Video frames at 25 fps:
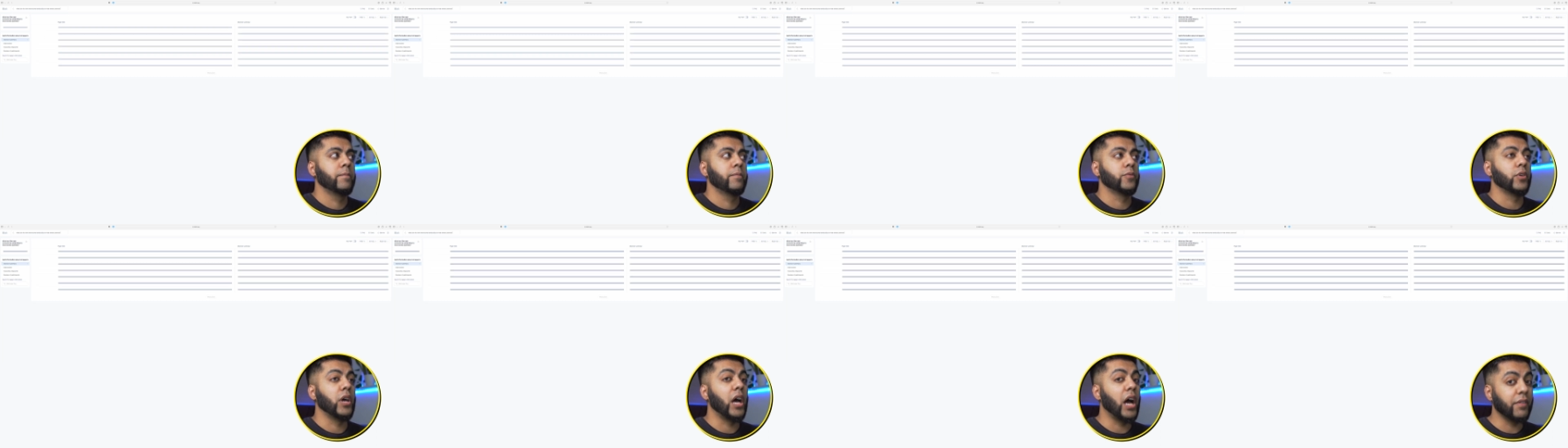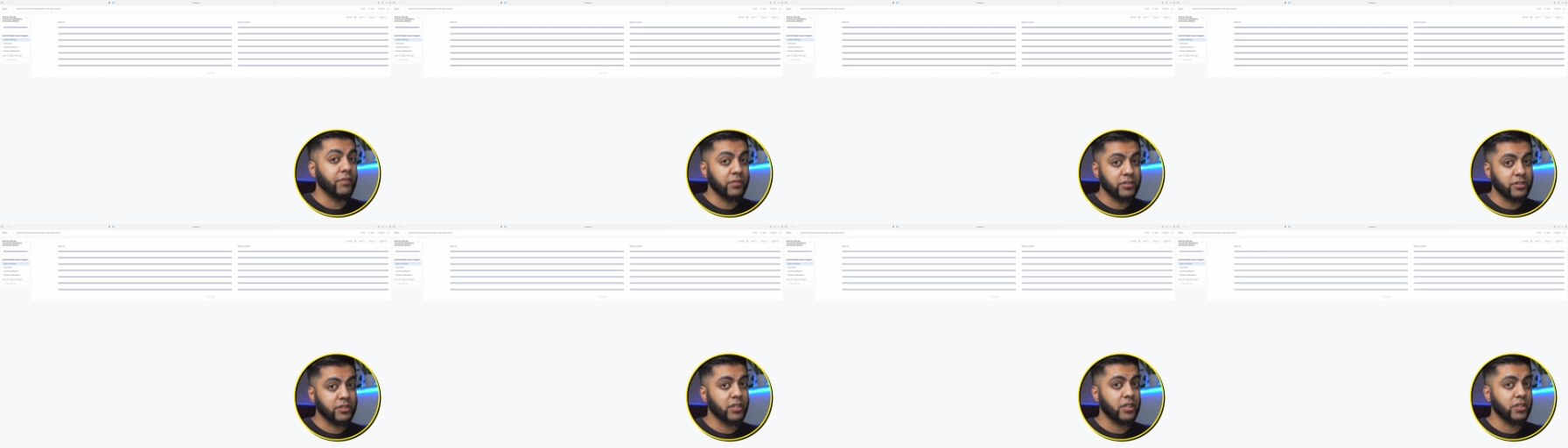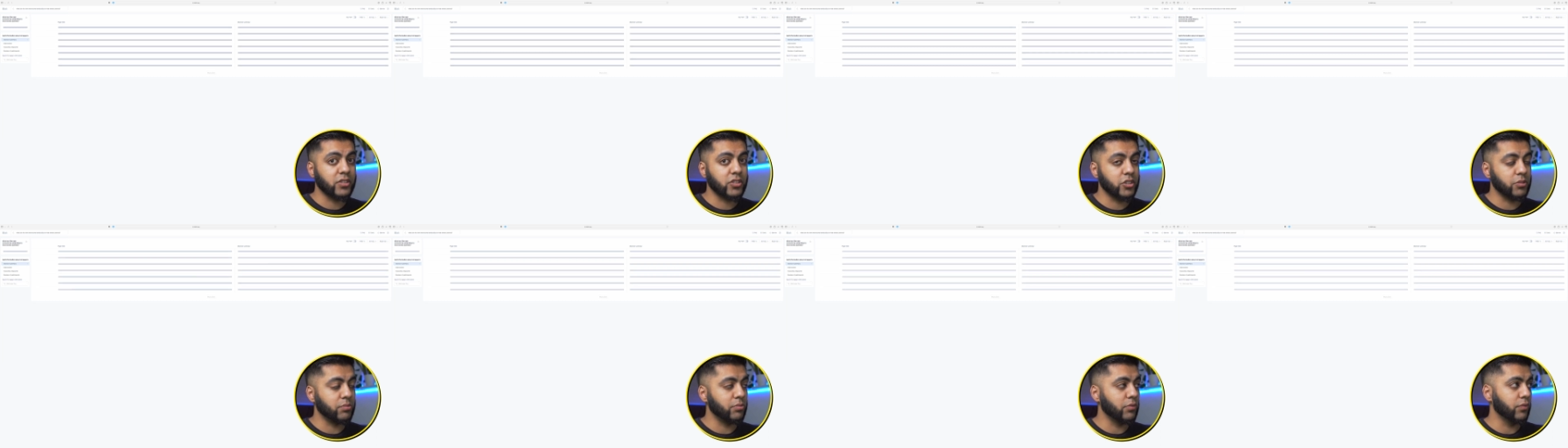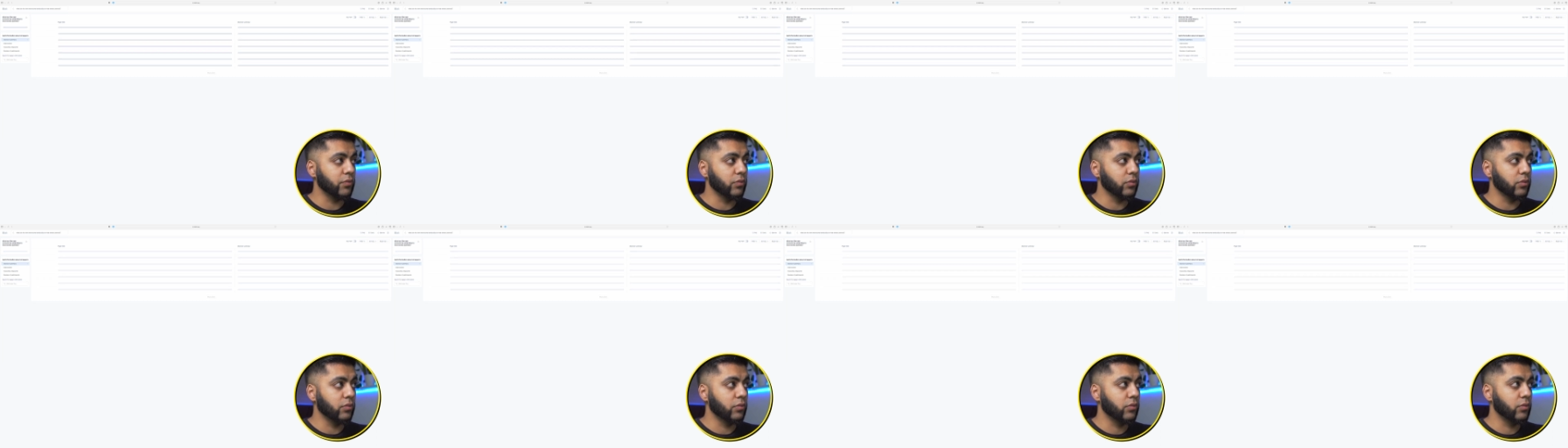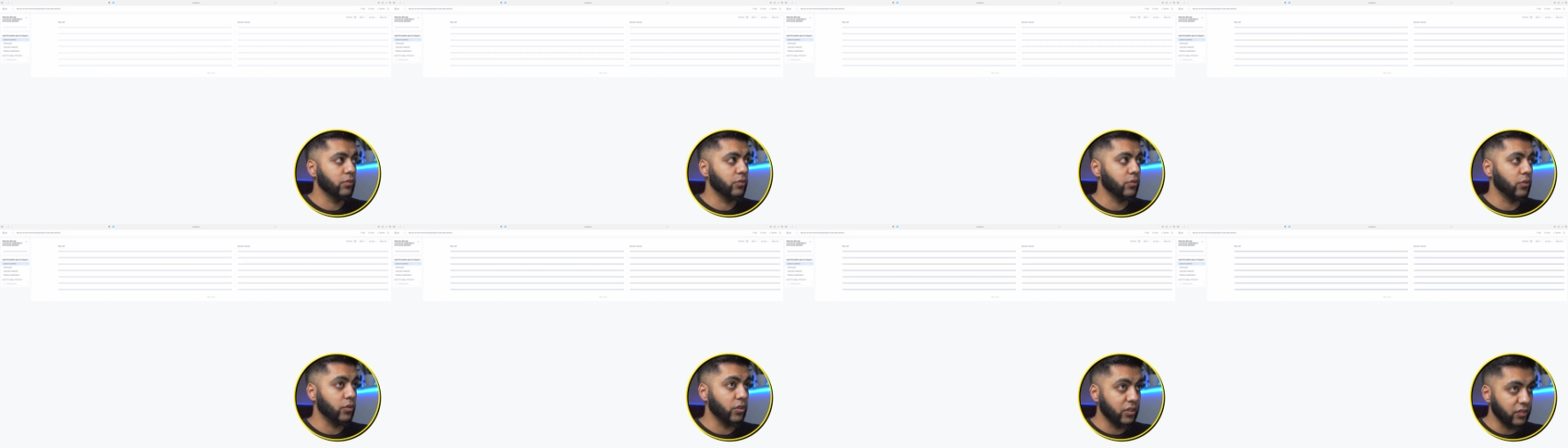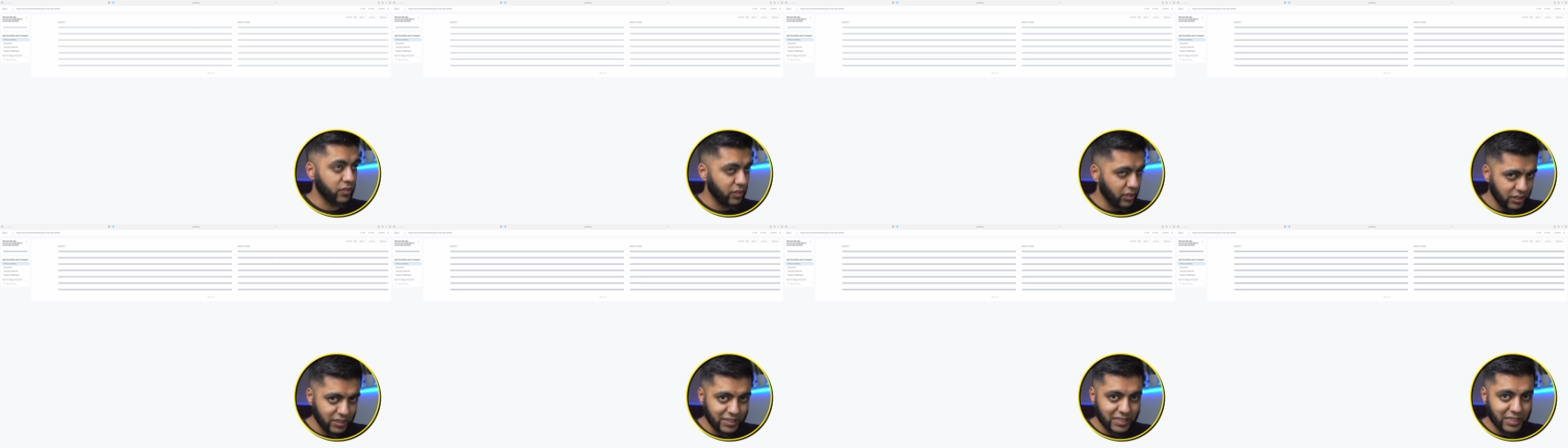So I haven't searched this before, so you can
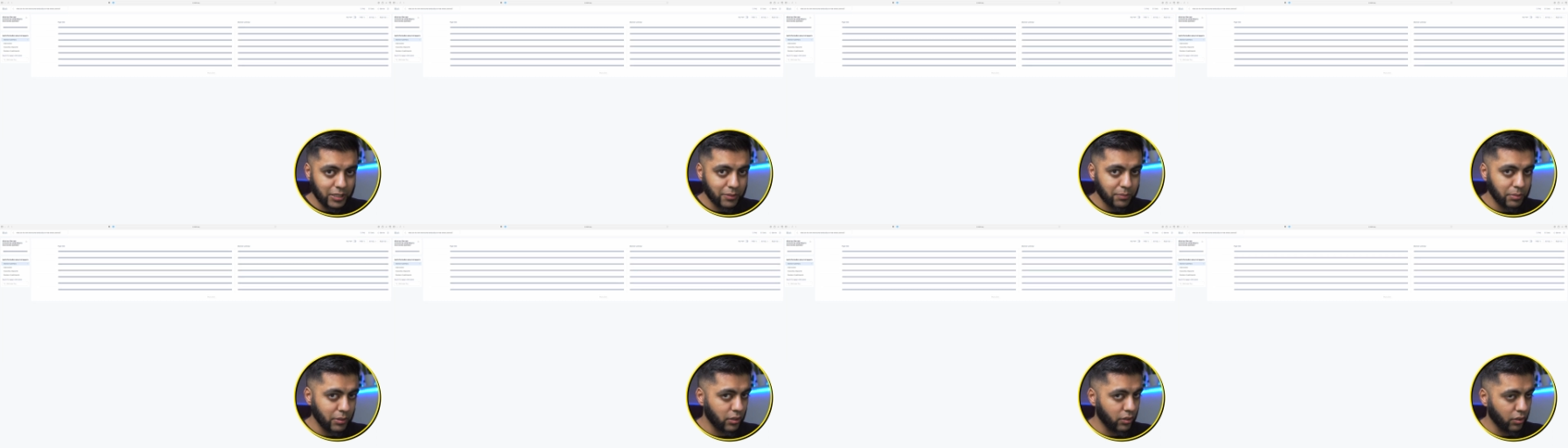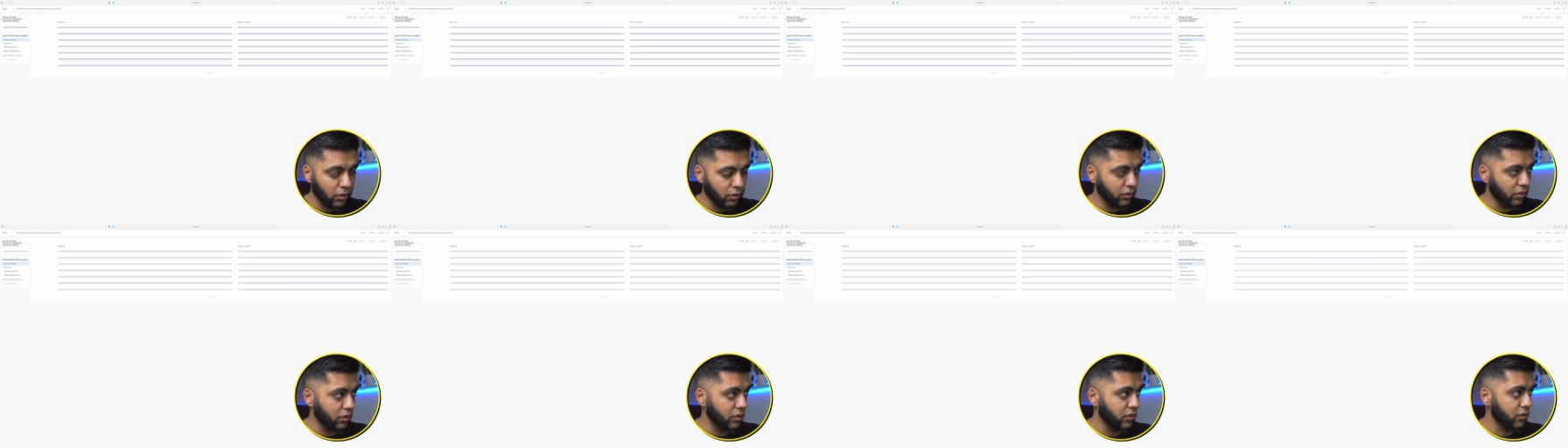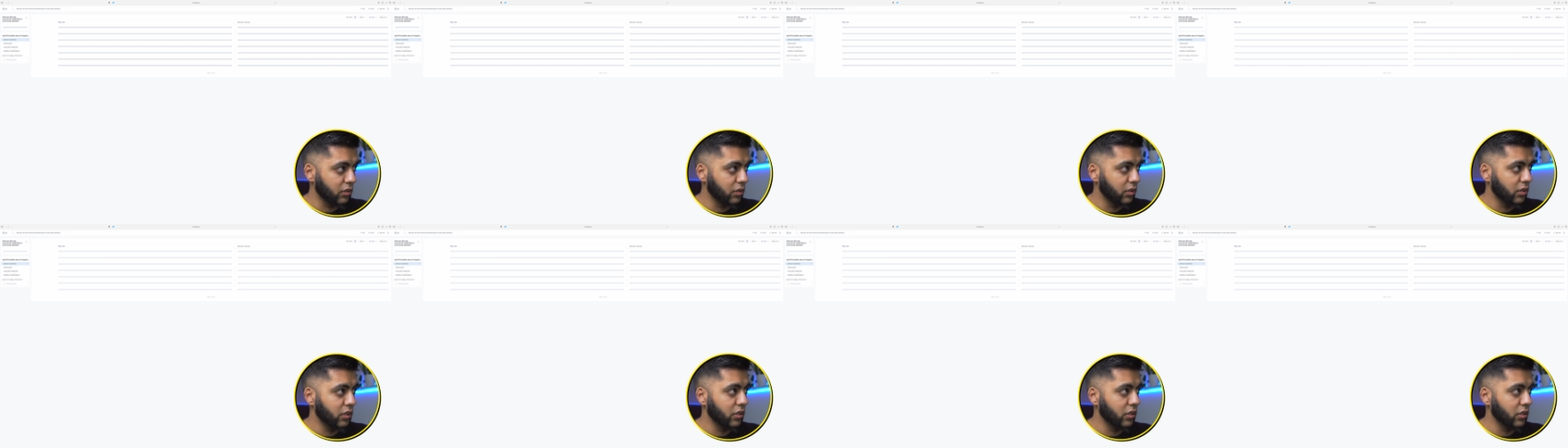see it's a little bit longer,